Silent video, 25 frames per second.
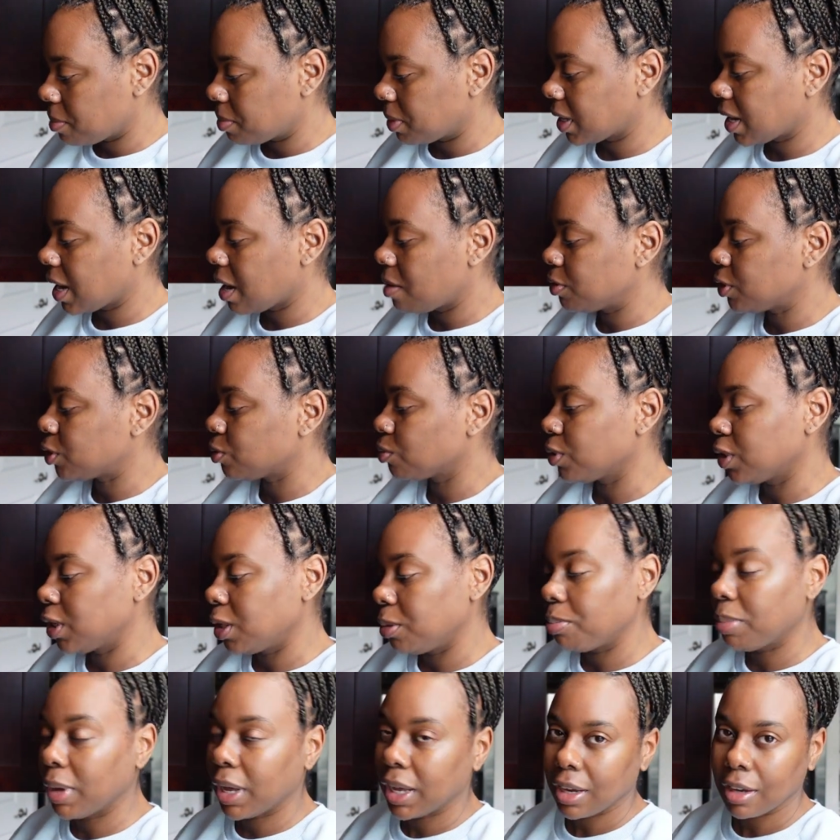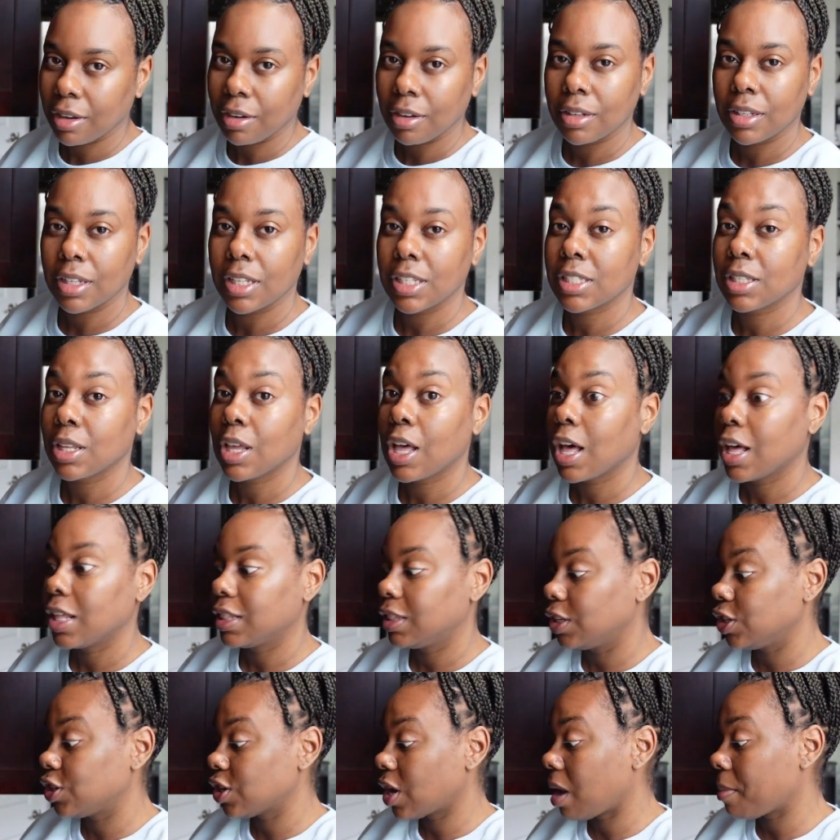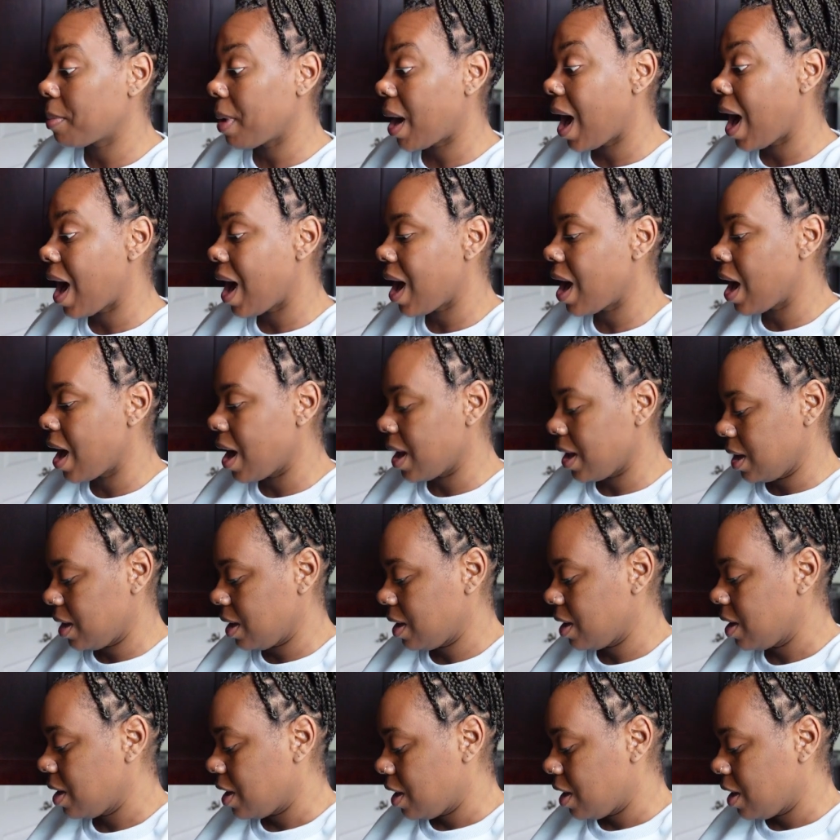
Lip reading: Like, I was really banking on the job I